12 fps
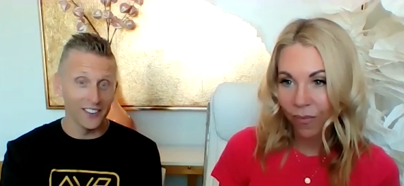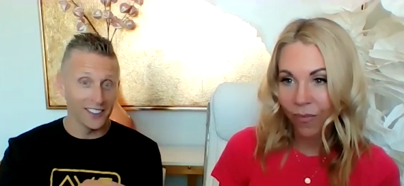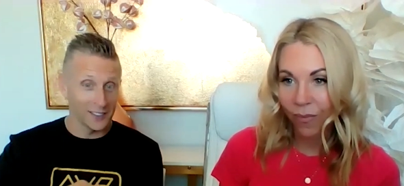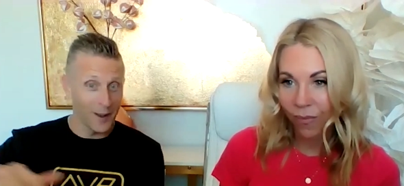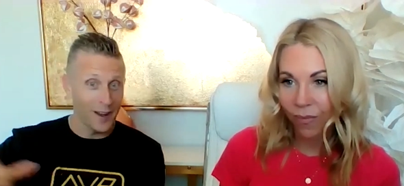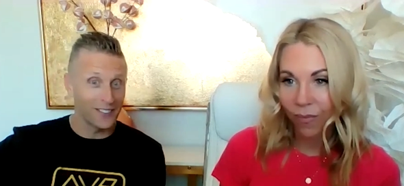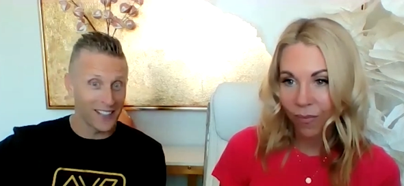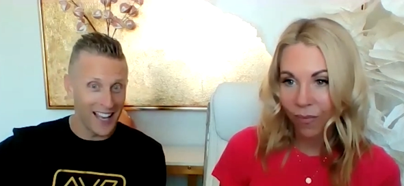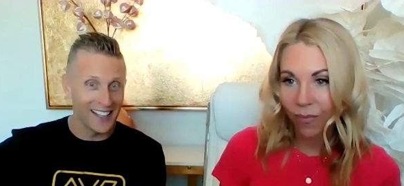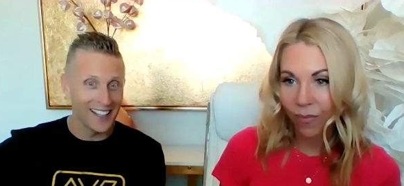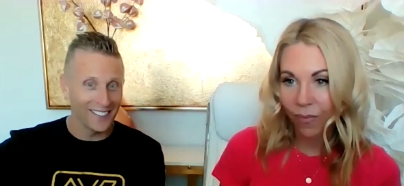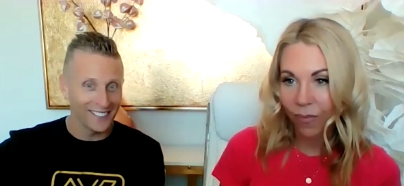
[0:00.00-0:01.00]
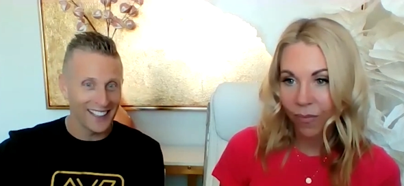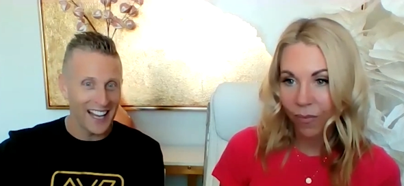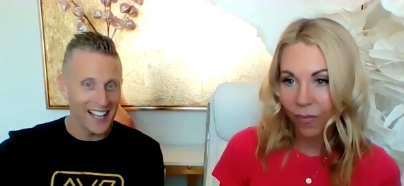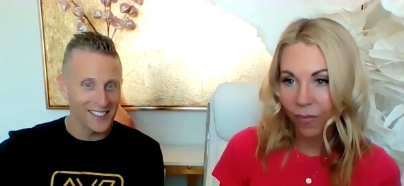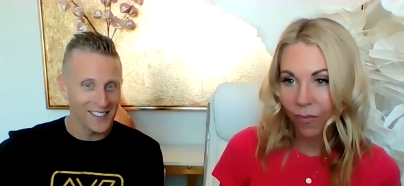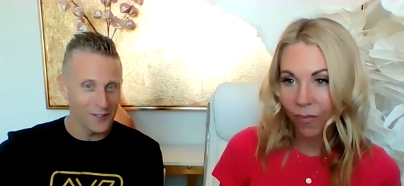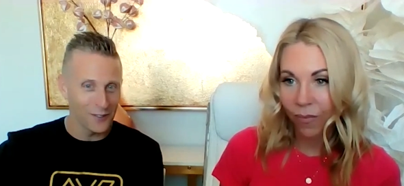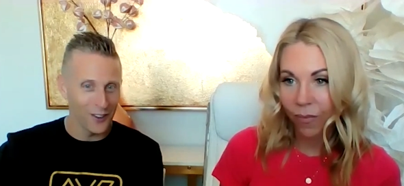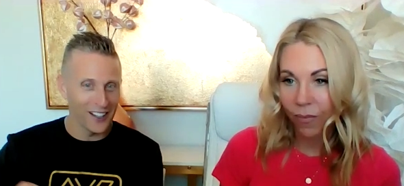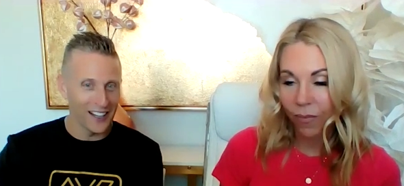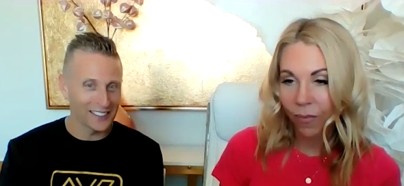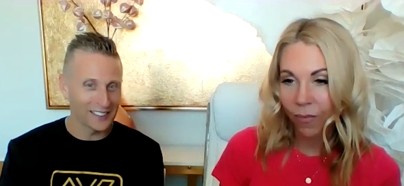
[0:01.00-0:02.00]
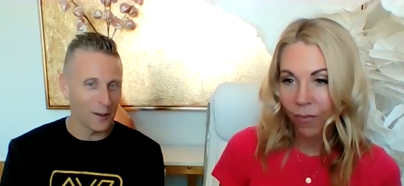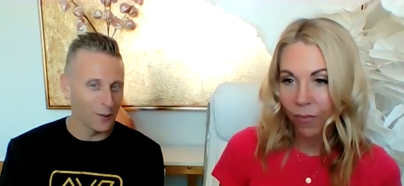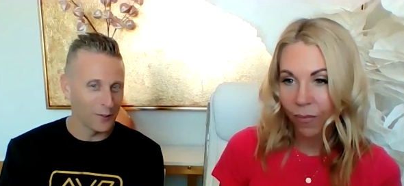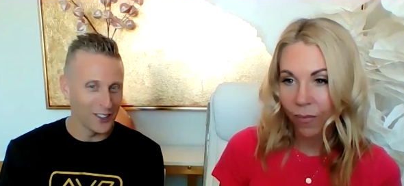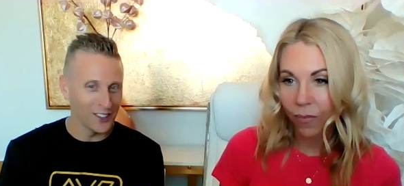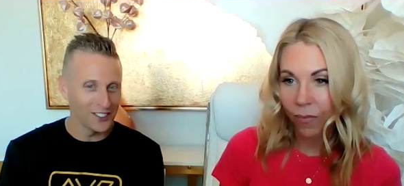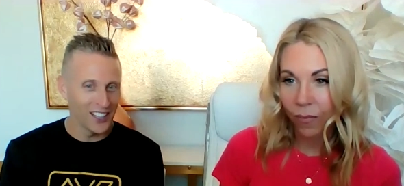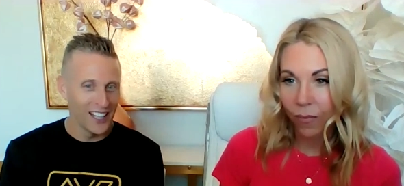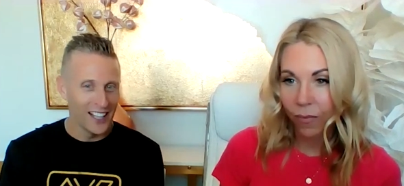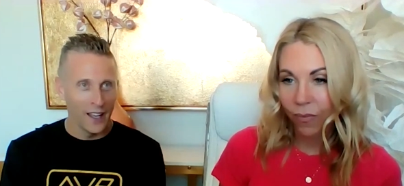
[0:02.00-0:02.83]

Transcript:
Speaker 1: that's about to head up Kansas for the next couple of years.